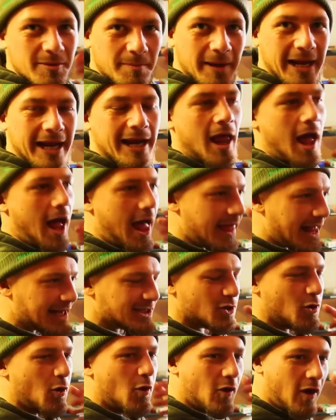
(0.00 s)
and being like,
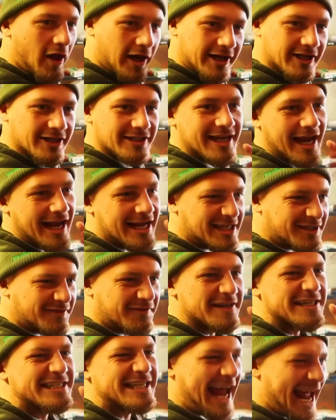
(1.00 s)
that's all I can taste
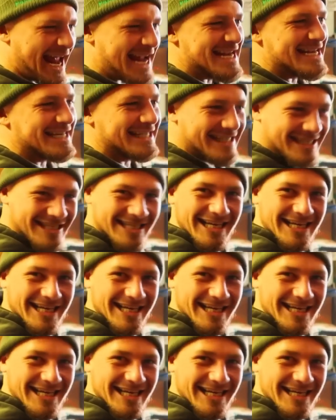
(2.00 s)
for days.